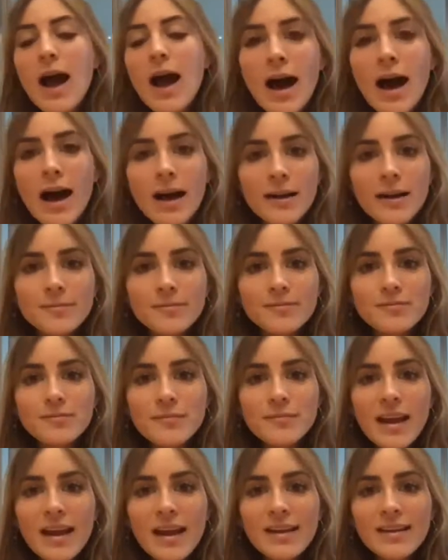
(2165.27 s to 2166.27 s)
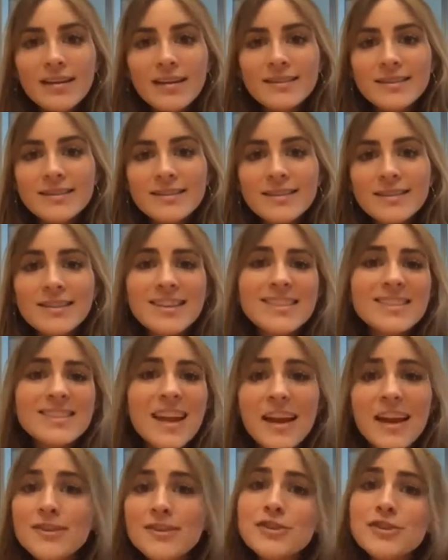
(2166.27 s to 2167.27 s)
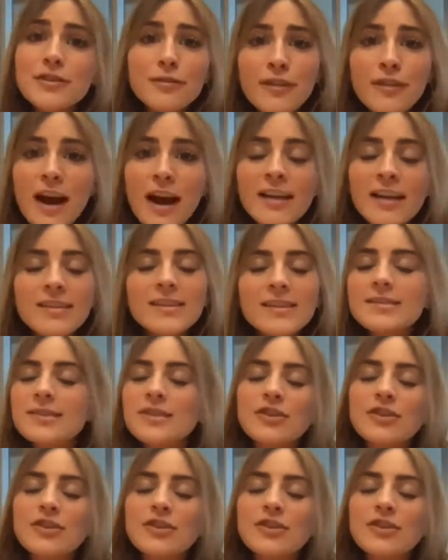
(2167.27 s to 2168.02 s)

The scale is your friend.